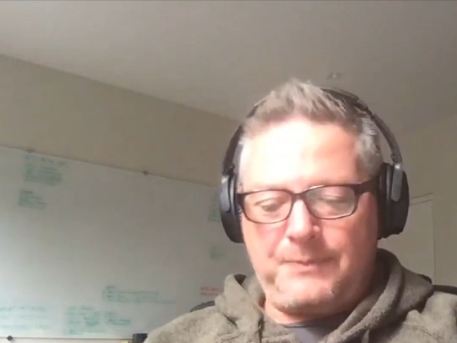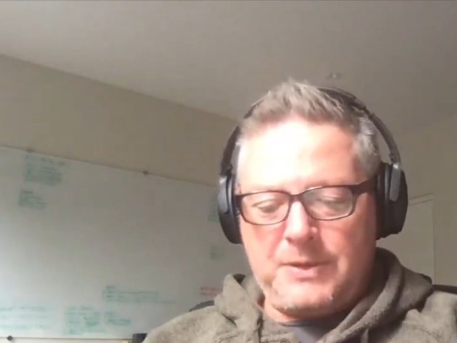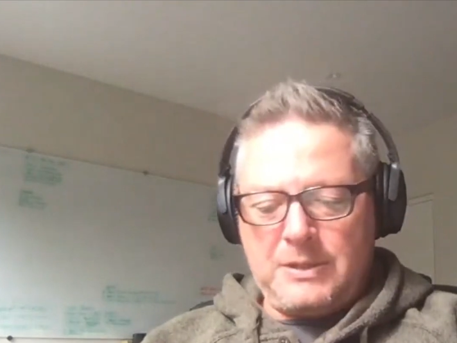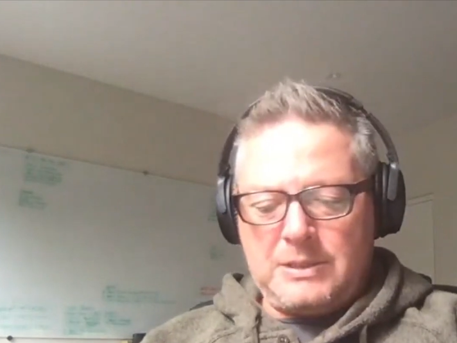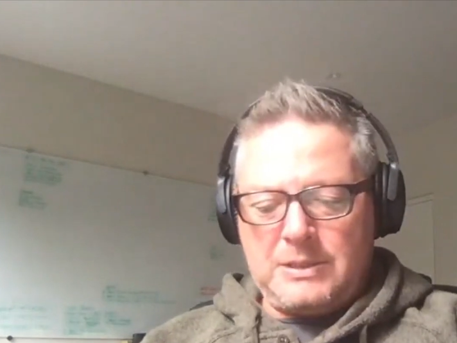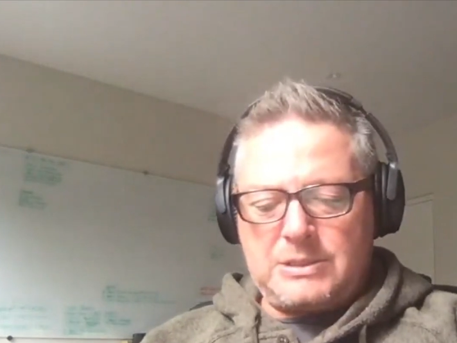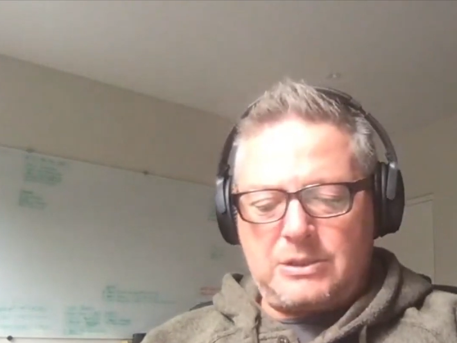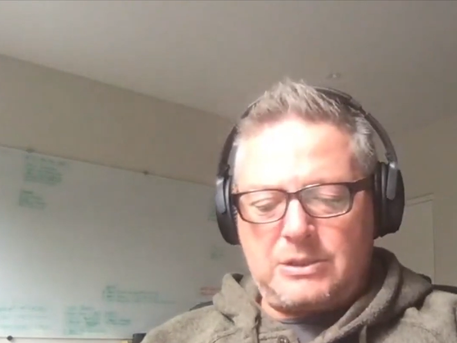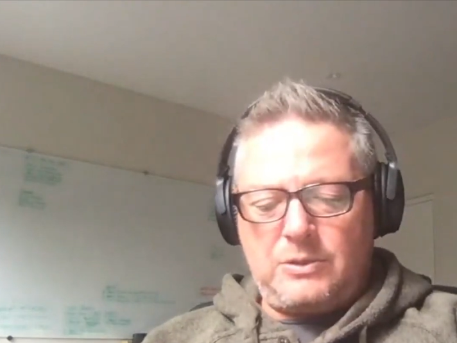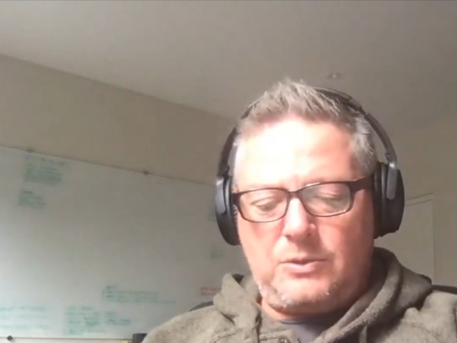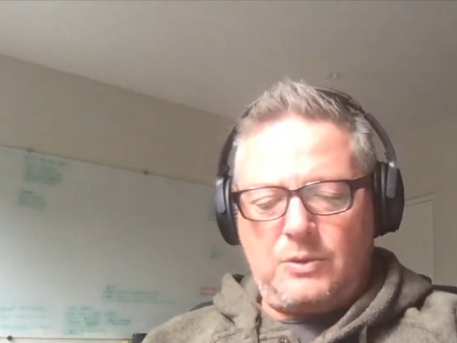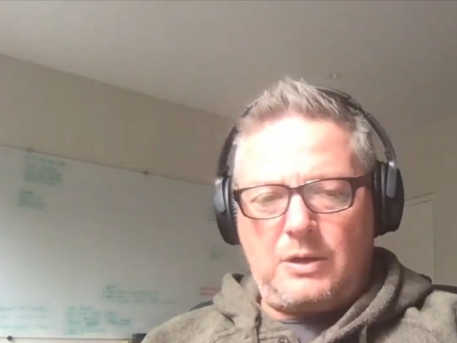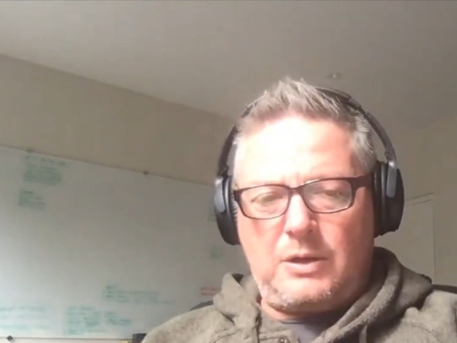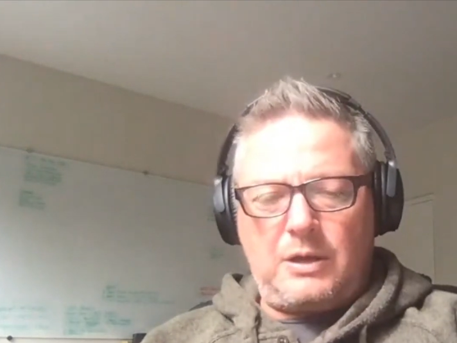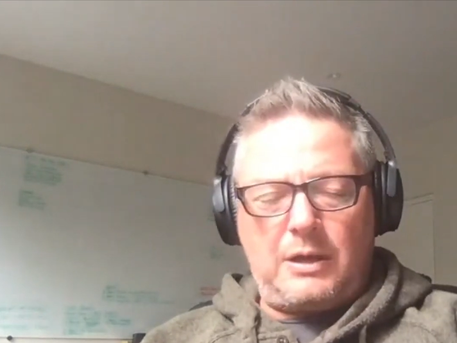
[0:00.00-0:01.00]
So
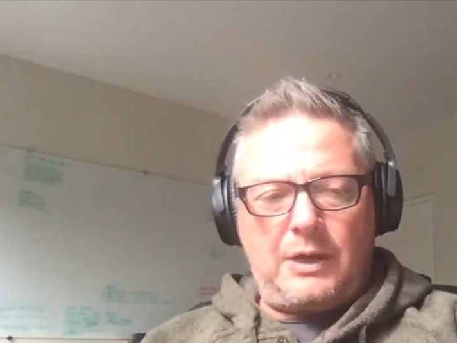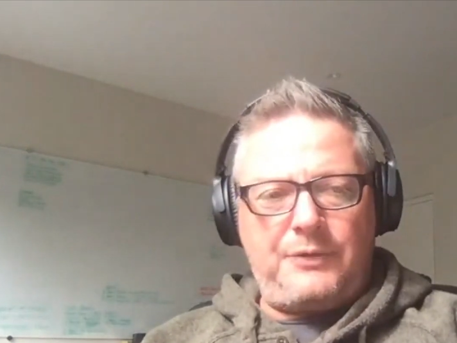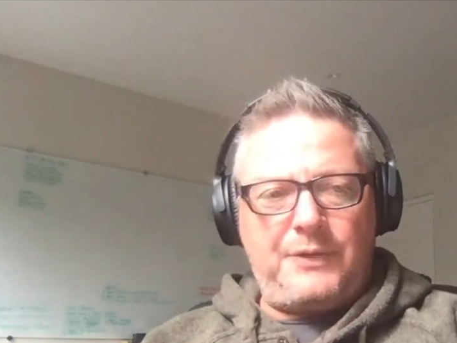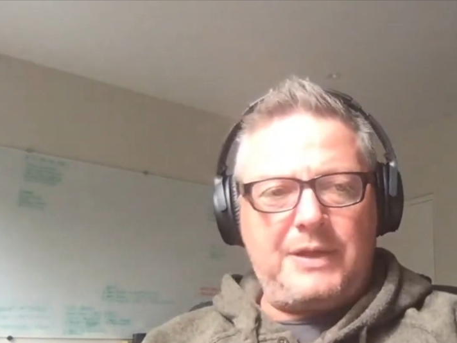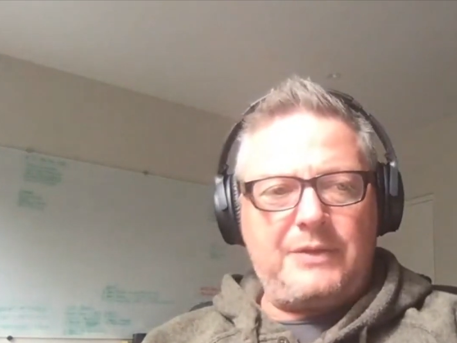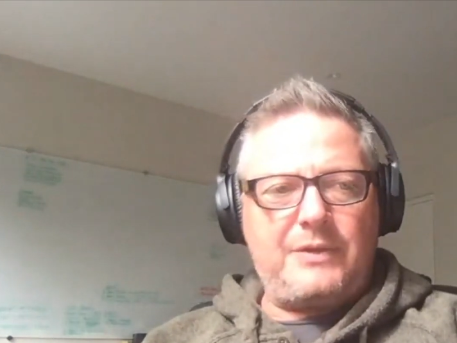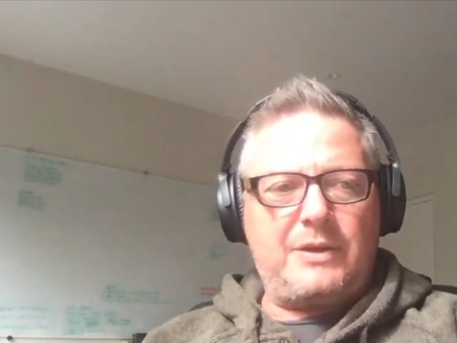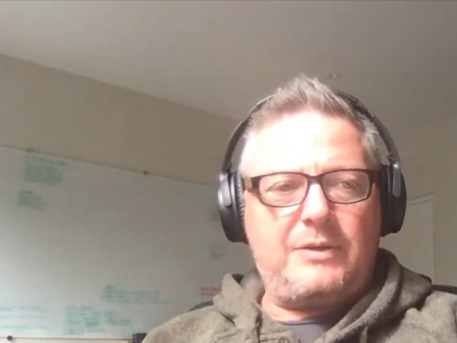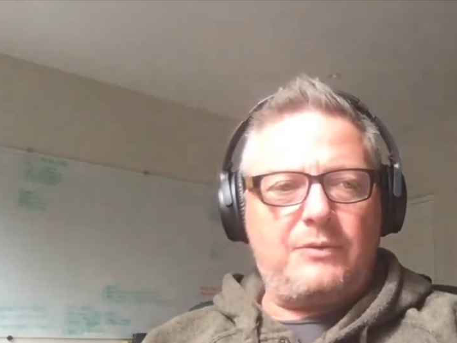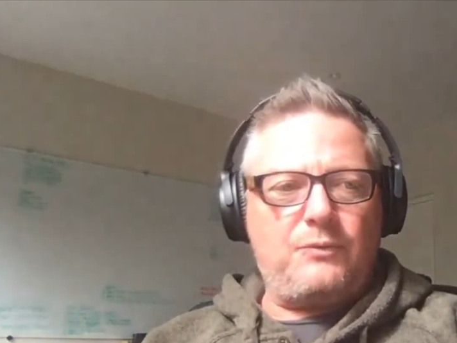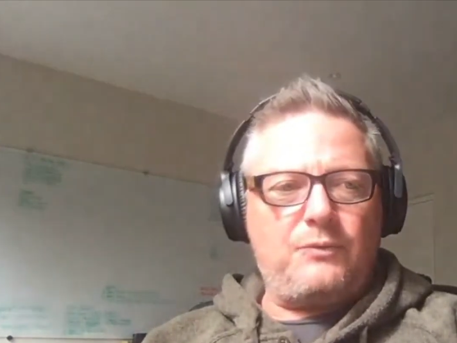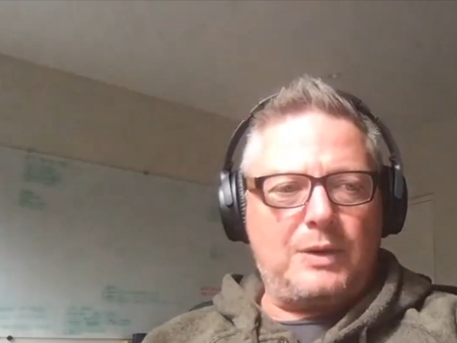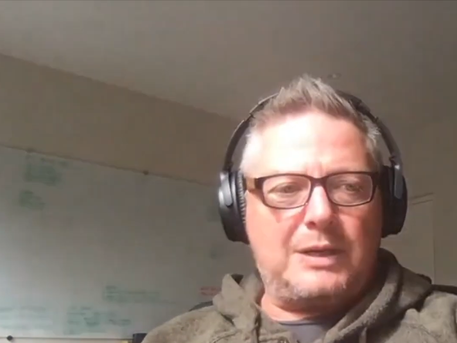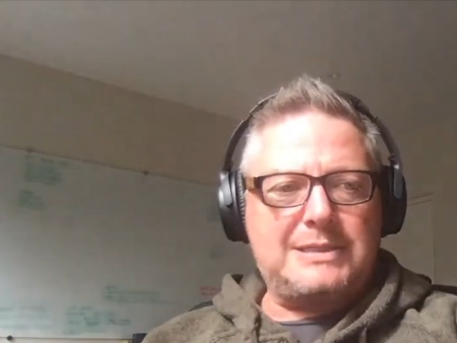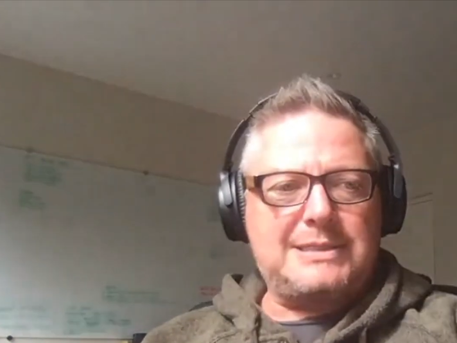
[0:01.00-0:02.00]
I think that
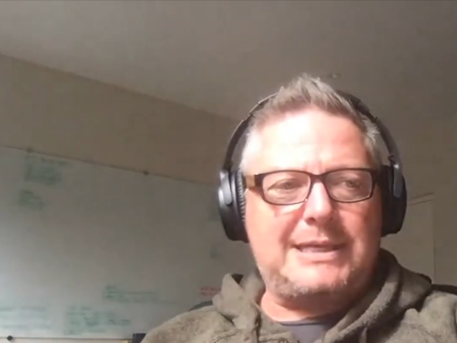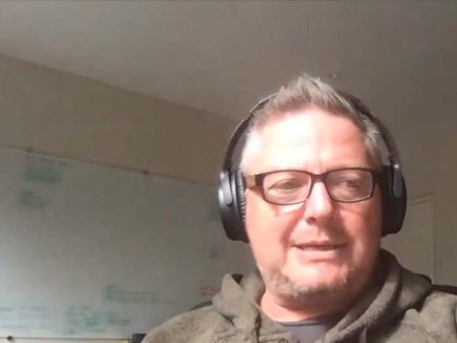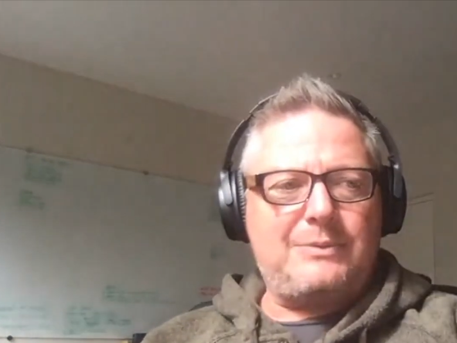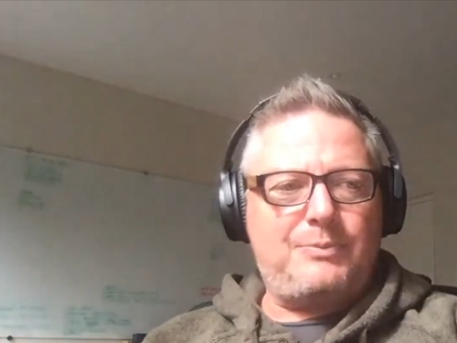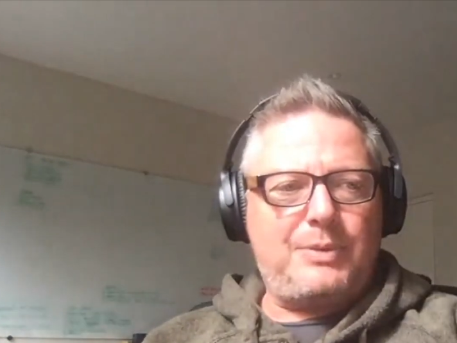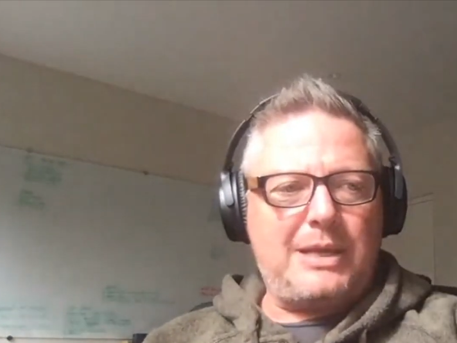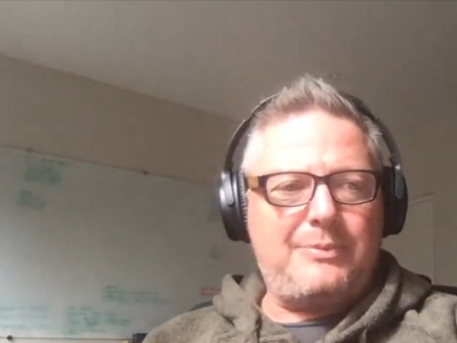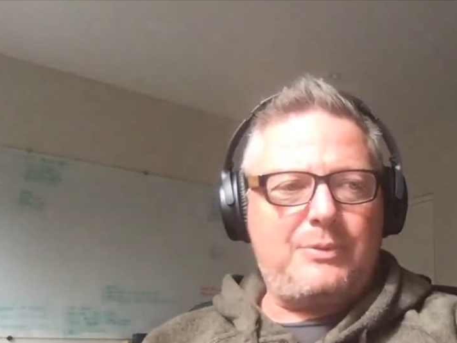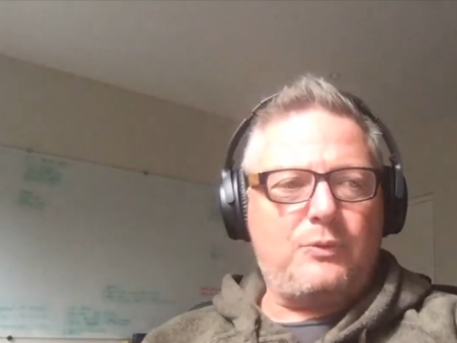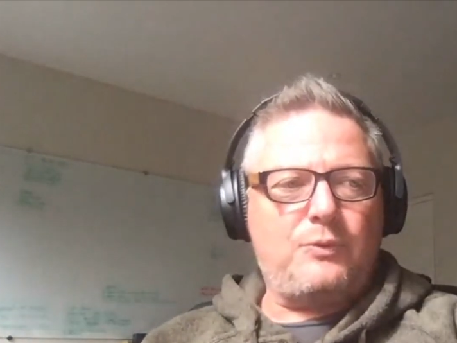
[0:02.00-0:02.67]
real estate people,